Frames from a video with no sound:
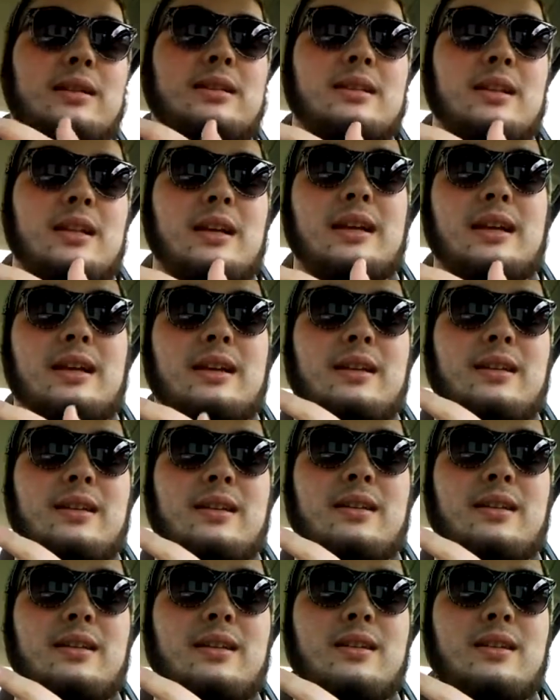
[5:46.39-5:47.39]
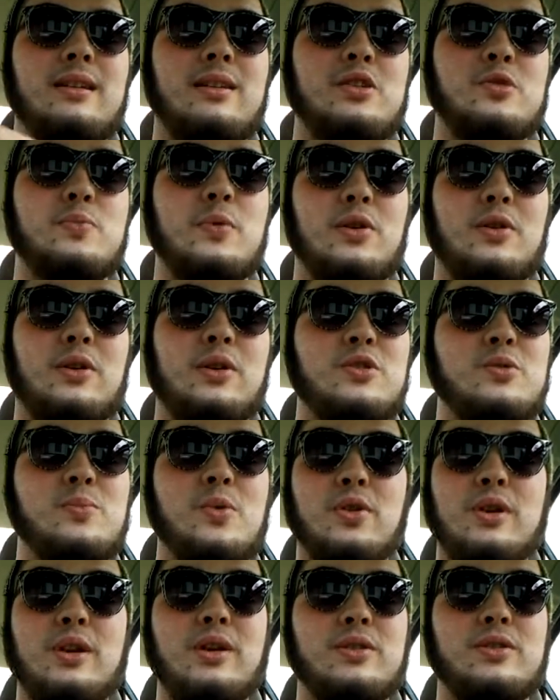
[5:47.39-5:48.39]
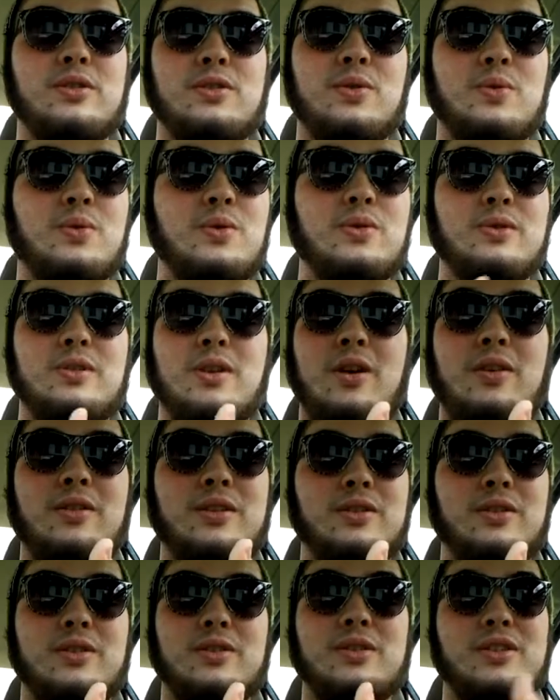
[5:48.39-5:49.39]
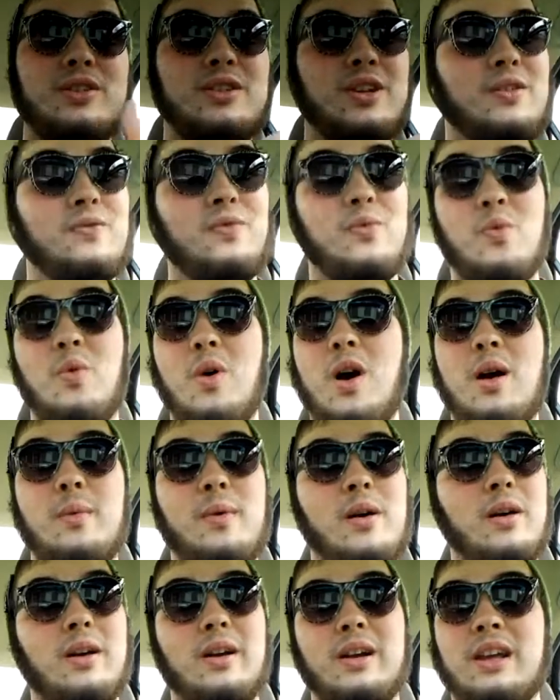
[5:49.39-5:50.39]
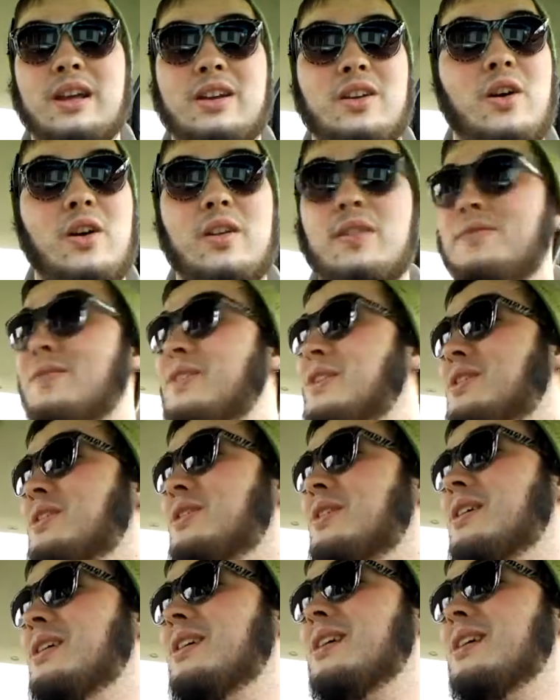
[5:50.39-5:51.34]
to like sporting goods stores, all this good stuff, Walmart, getting all the food.